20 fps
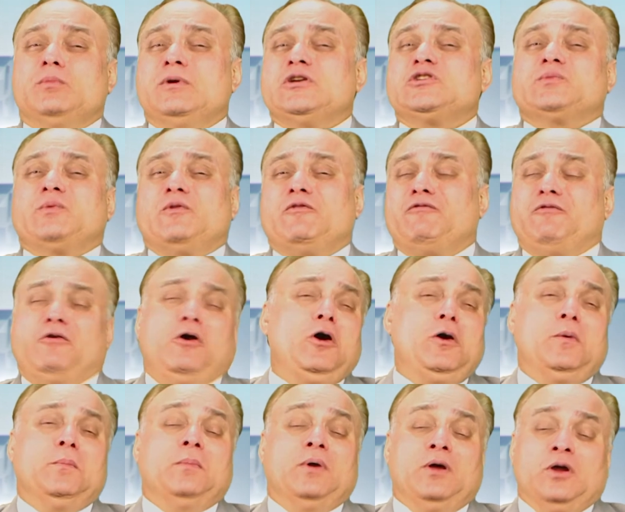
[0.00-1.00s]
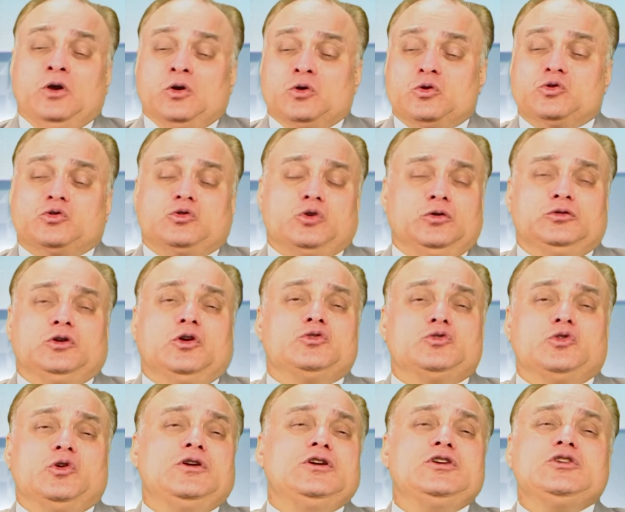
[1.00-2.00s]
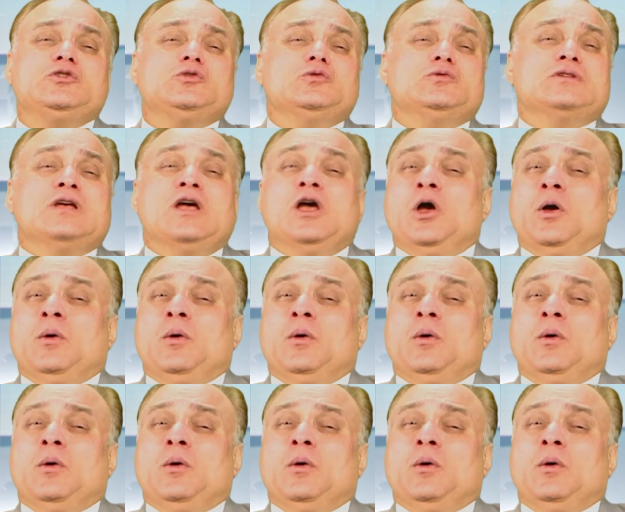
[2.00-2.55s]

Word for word: must perform to sort out your issues,